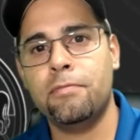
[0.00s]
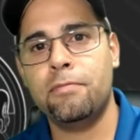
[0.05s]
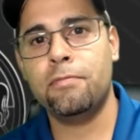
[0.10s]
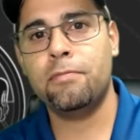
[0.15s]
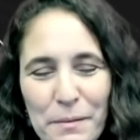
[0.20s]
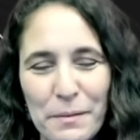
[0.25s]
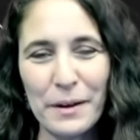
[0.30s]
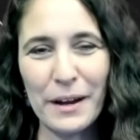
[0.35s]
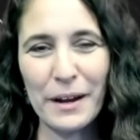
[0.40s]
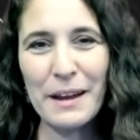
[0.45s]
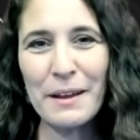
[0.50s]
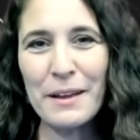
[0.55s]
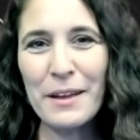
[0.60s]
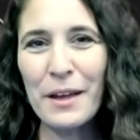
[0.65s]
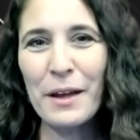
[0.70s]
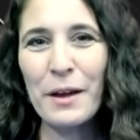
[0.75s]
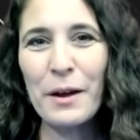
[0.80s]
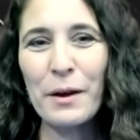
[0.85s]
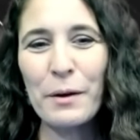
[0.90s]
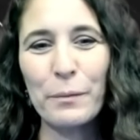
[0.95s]
Okay.
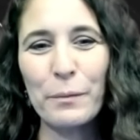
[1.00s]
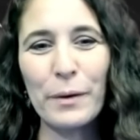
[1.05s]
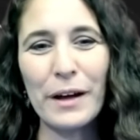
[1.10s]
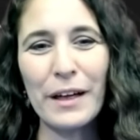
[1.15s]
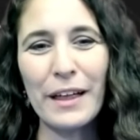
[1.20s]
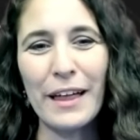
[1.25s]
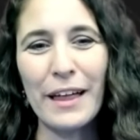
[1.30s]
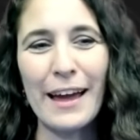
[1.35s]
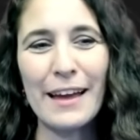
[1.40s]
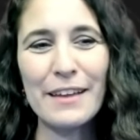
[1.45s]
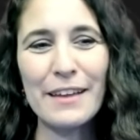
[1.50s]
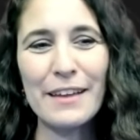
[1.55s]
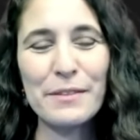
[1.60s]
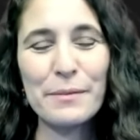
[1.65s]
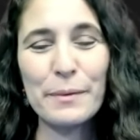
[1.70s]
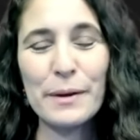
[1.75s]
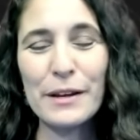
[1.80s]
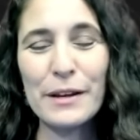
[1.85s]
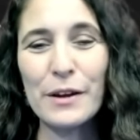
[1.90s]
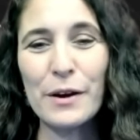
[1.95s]
Well,
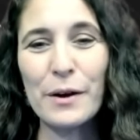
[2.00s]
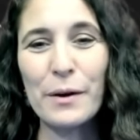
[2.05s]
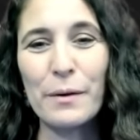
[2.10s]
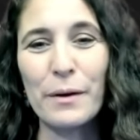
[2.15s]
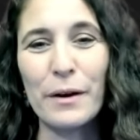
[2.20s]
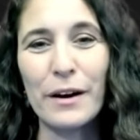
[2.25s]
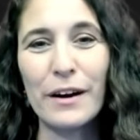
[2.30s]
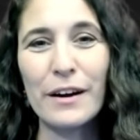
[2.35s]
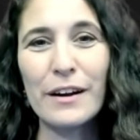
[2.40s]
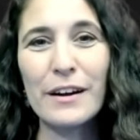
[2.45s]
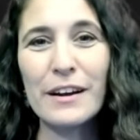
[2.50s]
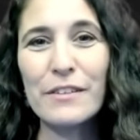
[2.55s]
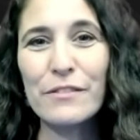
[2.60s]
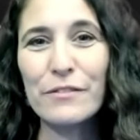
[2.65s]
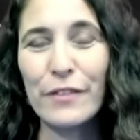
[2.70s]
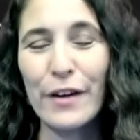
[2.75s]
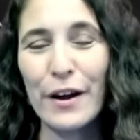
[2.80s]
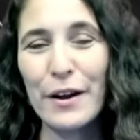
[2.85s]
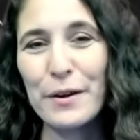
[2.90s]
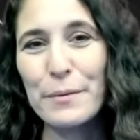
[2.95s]
as we know, our
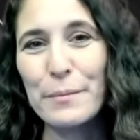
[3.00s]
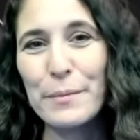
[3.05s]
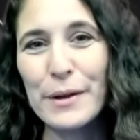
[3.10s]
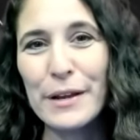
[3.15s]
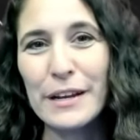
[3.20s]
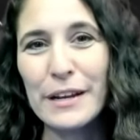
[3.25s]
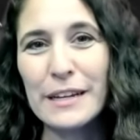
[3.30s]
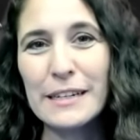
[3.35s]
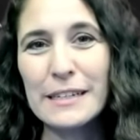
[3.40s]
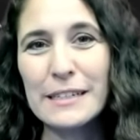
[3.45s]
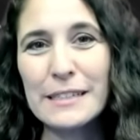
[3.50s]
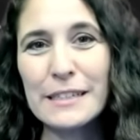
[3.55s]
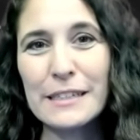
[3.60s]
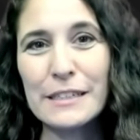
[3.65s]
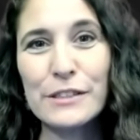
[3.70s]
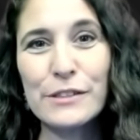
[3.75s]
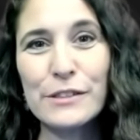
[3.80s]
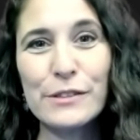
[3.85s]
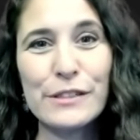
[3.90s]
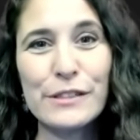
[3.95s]
environment is
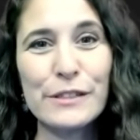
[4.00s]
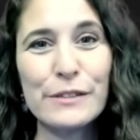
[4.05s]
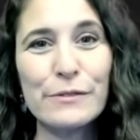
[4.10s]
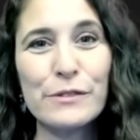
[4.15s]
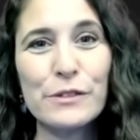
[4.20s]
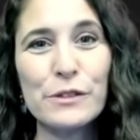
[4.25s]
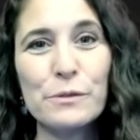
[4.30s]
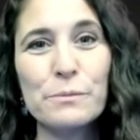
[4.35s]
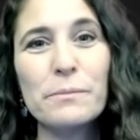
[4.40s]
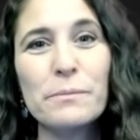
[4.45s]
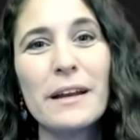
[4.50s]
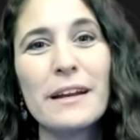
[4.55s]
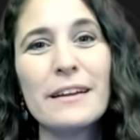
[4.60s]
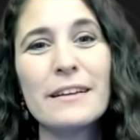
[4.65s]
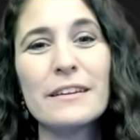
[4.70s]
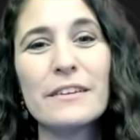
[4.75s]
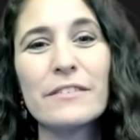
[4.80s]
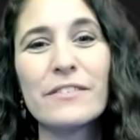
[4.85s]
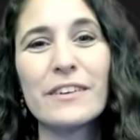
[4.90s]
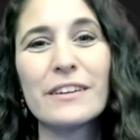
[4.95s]
conducive to many
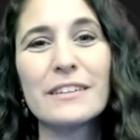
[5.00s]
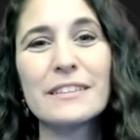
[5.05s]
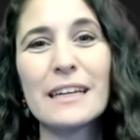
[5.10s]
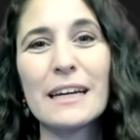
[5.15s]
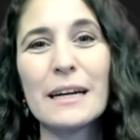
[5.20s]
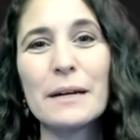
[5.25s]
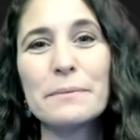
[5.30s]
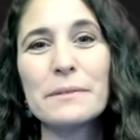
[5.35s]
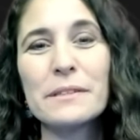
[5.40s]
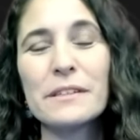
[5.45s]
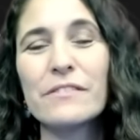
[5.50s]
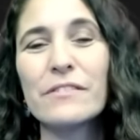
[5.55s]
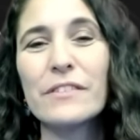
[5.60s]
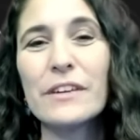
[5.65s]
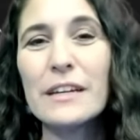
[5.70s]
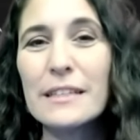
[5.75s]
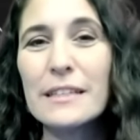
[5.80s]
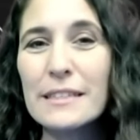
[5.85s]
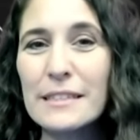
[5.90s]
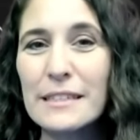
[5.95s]
different types of
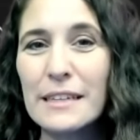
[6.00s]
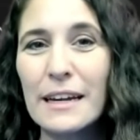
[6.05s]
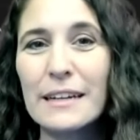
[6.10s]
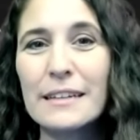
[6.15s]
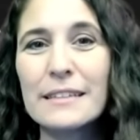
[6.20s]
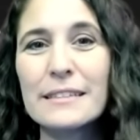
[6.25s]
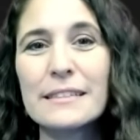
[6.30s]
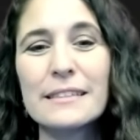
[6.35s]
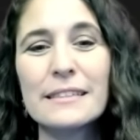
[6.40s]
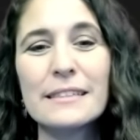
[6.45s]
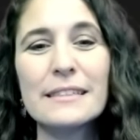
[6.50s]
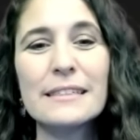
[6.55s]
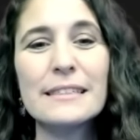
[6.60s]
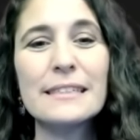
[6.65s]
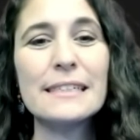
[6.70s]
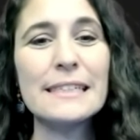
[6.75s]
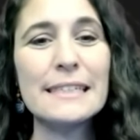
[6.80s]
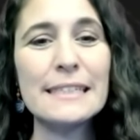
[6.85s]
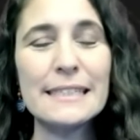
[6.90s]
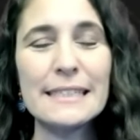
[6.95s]
insects,
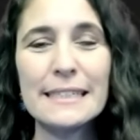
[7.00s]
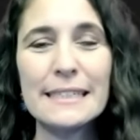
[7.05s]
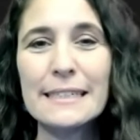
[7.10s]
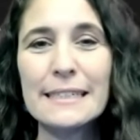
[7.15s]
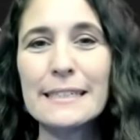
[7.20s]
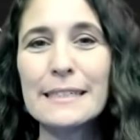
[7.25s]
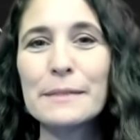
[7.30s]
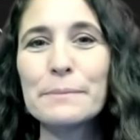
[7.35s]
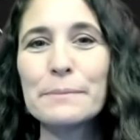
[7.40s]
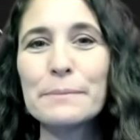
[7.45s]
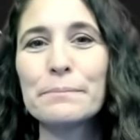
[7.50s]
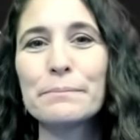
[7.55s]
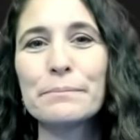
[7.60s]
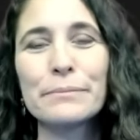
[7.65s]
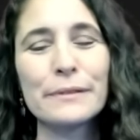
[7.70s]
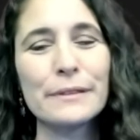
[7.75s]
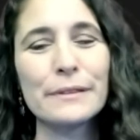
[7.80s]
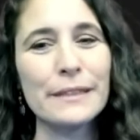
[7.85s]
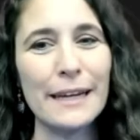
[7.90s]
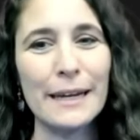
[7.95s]
diseases,
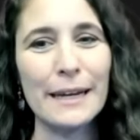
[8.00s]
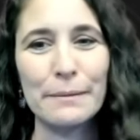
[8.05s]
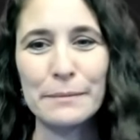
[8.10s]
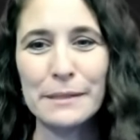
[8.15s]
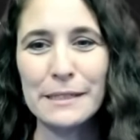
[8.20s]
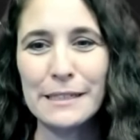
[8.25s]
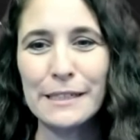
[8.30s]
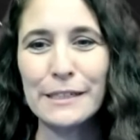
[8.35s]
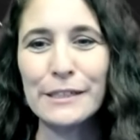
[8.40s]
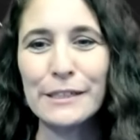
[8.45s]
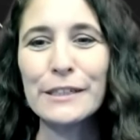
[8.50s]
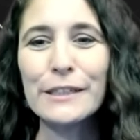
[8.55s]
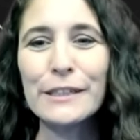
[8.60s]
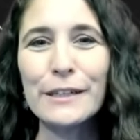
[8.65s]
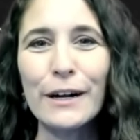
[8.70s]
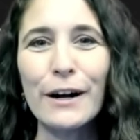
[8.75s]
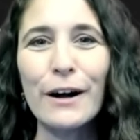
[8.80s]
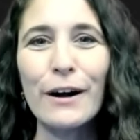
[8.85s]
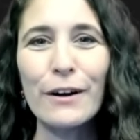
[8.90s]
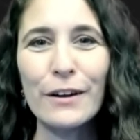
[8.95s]
plant
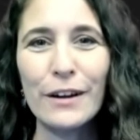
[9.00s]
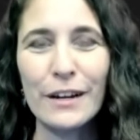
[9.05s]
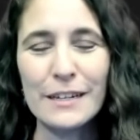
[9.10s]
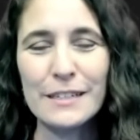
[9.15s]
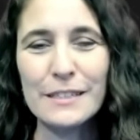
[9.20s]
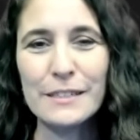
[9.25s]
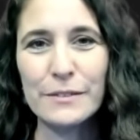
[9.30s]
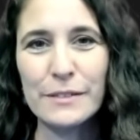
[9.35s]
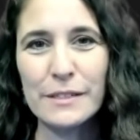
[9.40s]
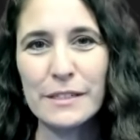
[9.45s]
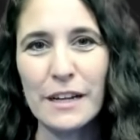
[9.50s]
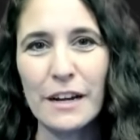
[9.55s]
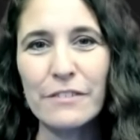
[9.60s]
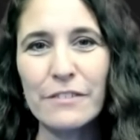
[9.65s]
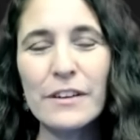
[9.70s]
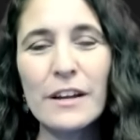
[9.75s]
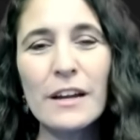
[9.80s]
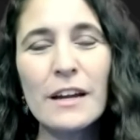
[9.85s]
material, all kinds of stuff.